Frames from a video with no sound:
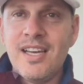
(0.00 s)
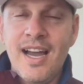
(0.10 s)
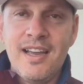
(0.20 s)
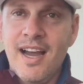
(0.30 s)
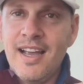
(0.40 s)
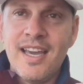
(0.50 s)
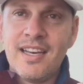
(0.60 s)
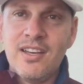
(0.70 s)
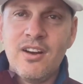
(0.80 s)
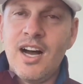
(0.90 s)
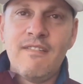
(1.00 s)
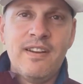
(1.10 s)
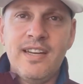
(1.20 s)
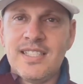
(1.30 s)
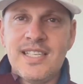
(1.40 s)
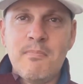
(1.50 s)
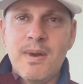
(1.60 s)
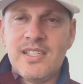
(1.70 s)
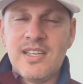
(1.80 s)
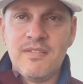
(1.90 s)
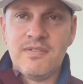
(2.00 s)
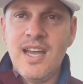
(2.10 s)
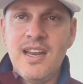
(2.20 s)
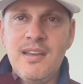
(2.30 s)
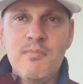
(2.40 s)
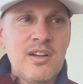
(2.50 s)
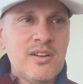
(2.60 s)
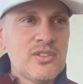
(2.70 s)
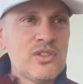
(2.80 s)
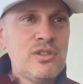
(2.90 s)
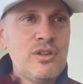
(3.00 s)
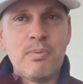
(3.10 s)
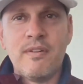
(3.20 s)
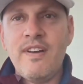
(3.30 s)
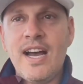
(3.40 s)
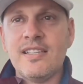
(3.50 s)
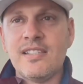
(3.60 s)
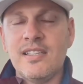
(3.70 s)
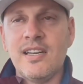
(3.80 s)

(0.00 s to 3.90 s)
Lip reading: I kicked it off and it sent myself 10 emails super fast.